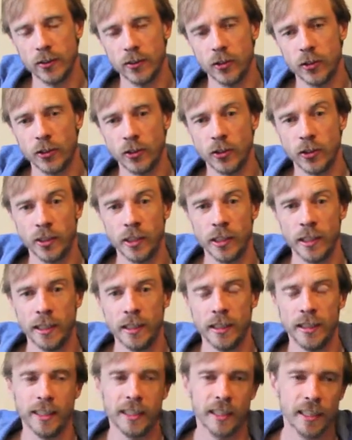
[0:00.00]
to
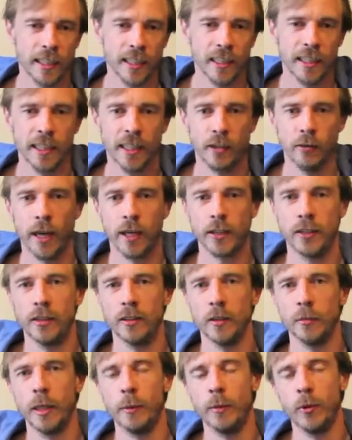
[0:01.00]
see the
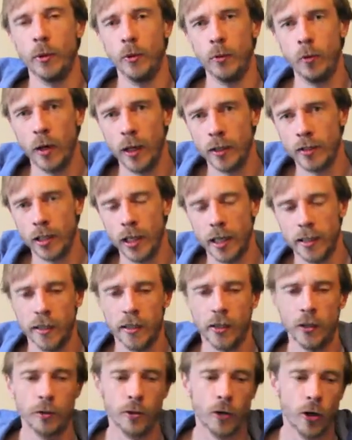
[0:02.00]
reactions of the people who weren't
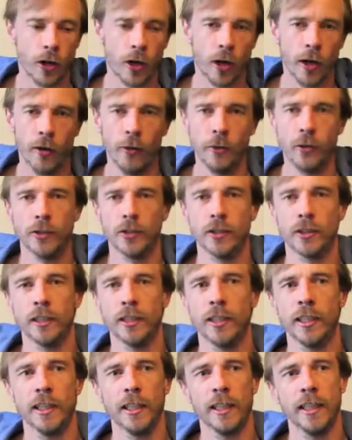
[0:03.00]
selected, who got close,
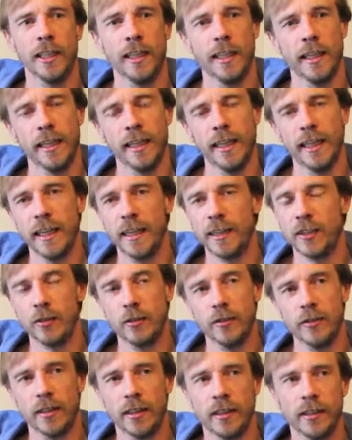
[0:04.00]
I
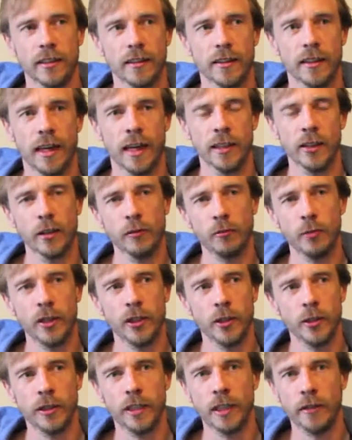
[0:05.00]
don't know if we'd
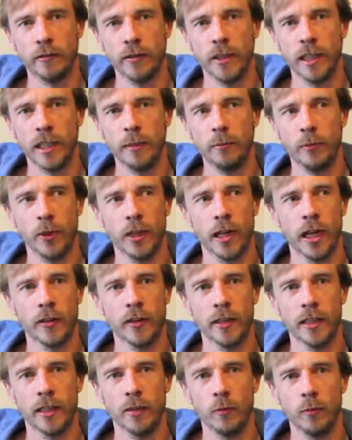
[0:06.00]
do it differently, but I
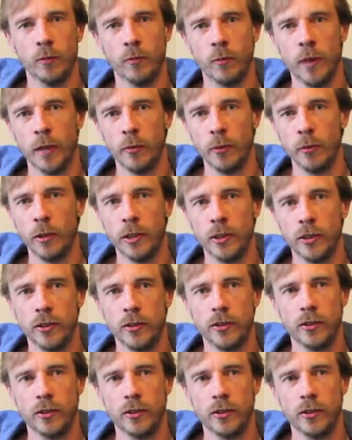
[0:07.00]
think maybe we'd